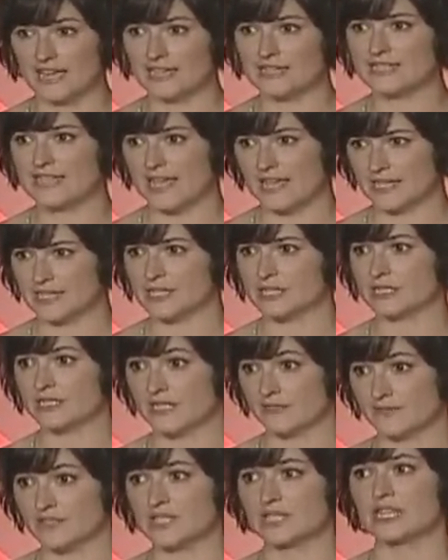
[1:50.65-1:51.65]
intend to
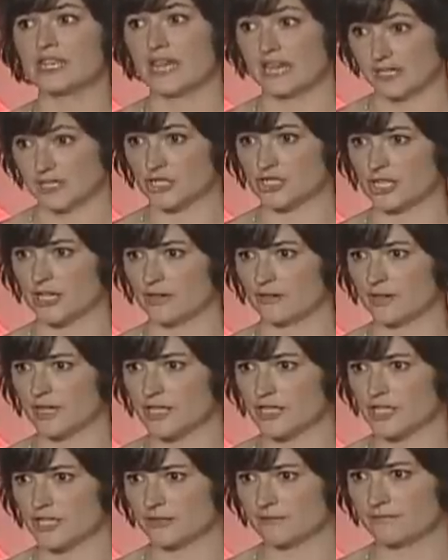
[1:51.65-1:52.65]
leave to the next
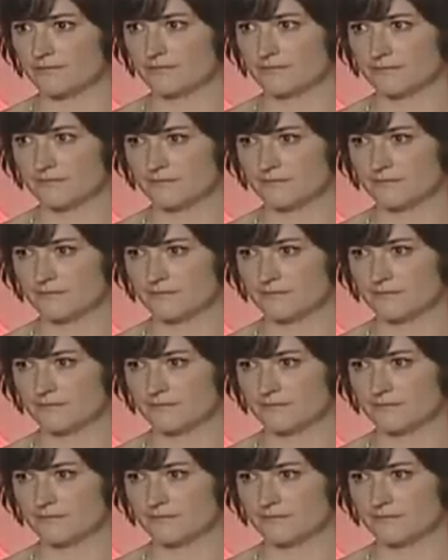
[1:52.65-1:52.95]
generation.